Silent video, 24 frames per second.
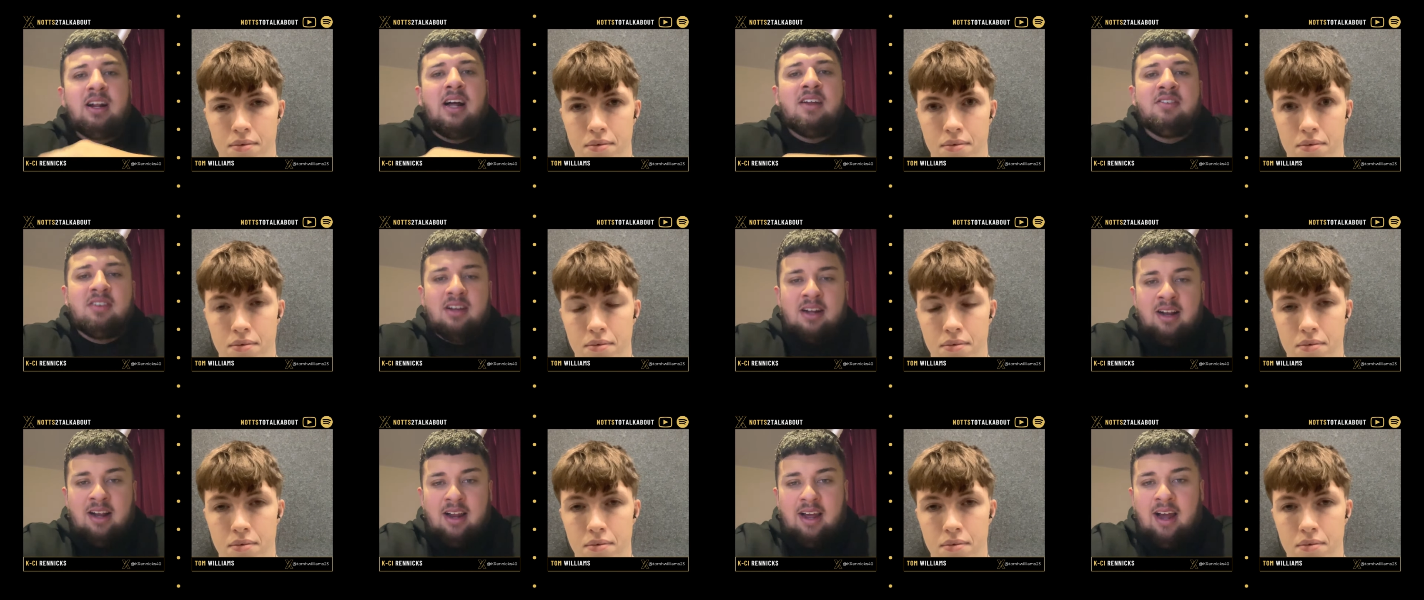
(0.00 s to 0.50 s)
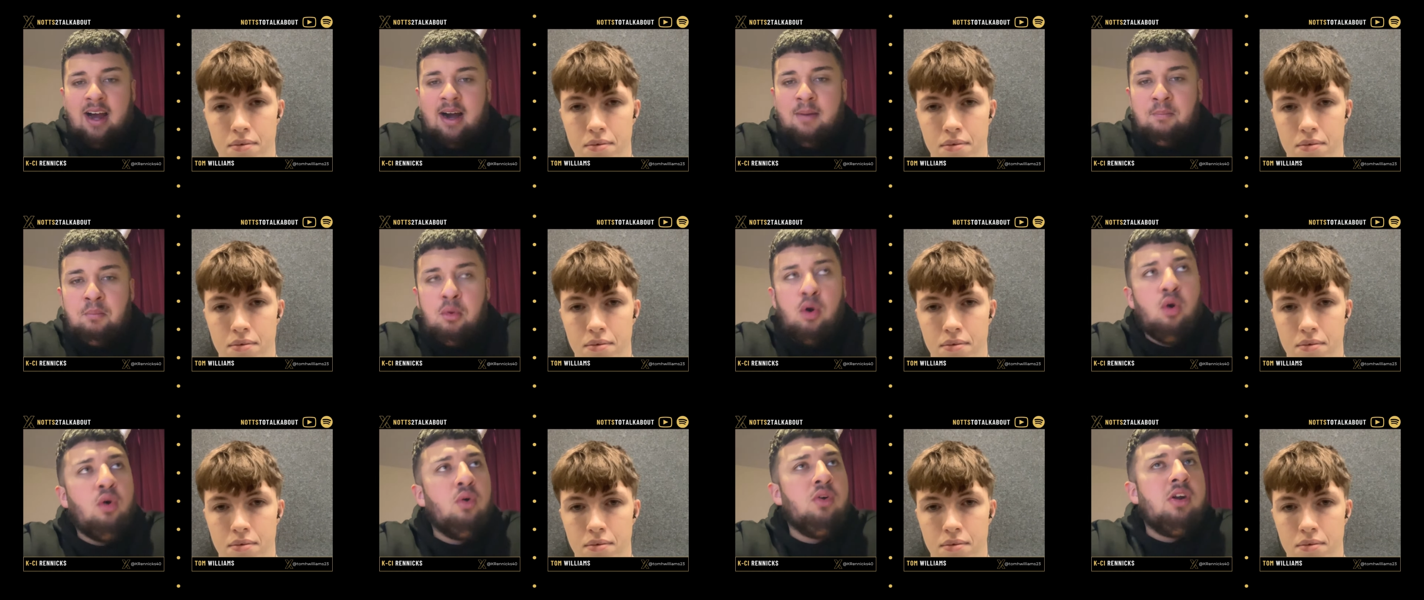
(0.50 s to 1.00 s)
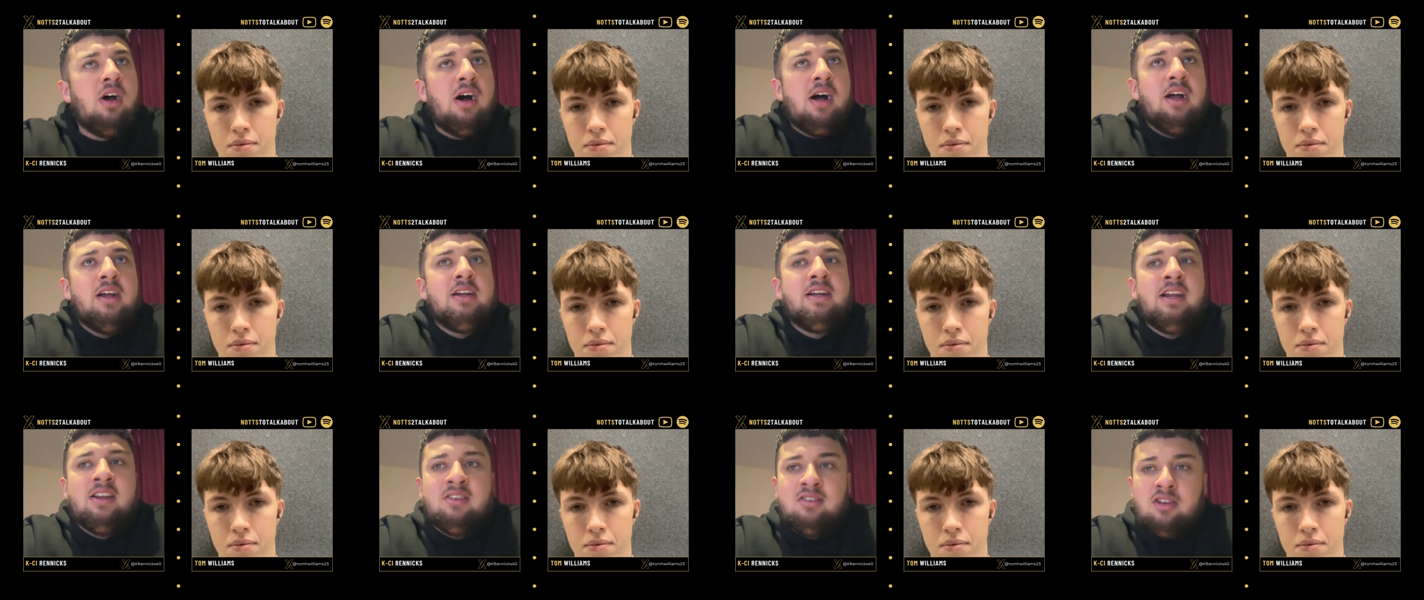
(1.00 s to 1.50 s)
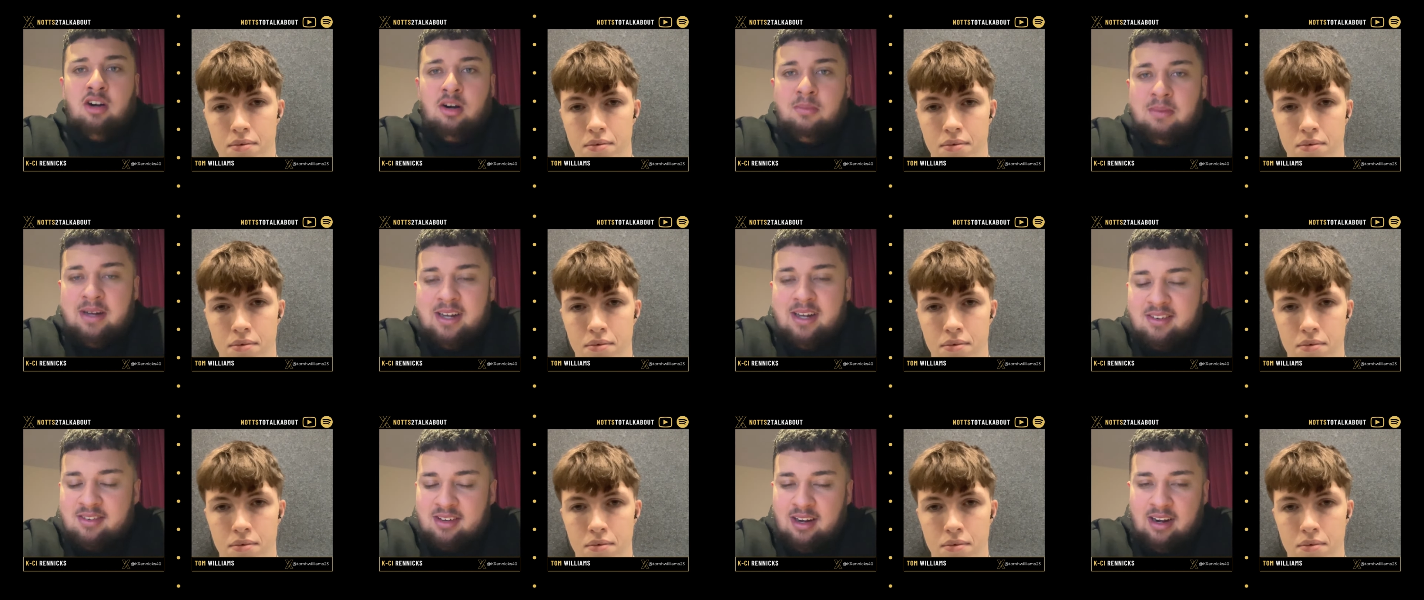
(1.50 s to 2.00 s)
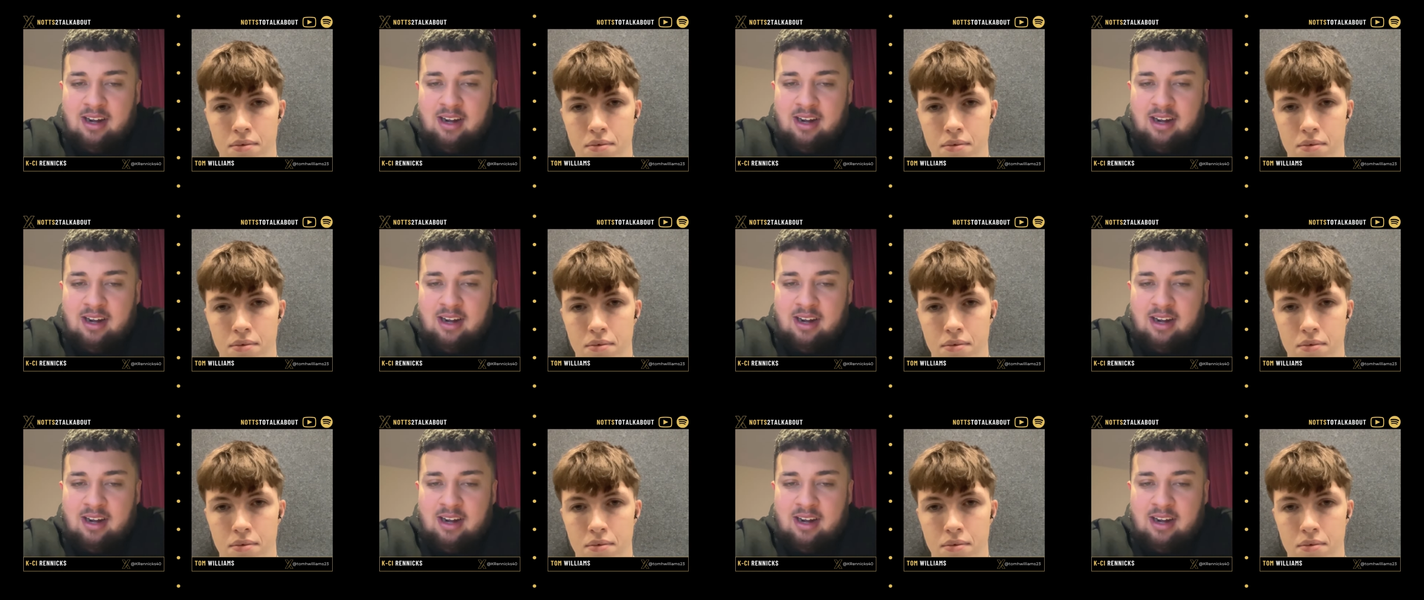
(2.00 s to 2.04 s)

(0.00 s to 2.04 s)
Speaker 1: oh that's a clear handball, like this got to be